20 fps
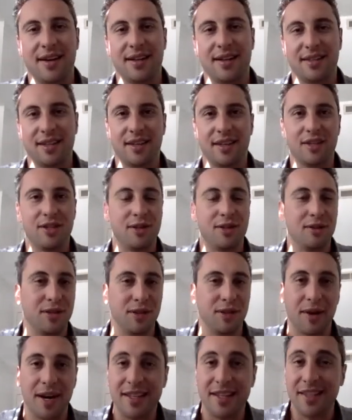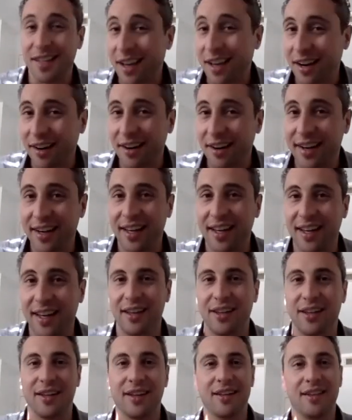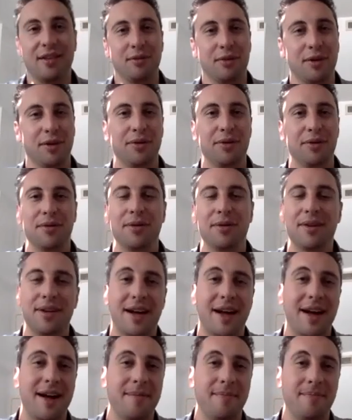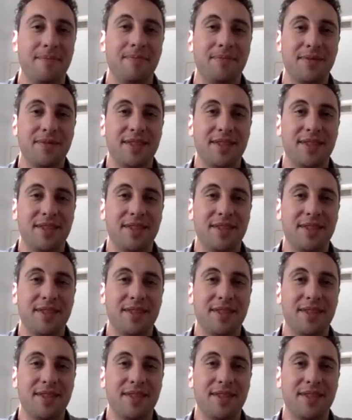it's going to choose the right security through um,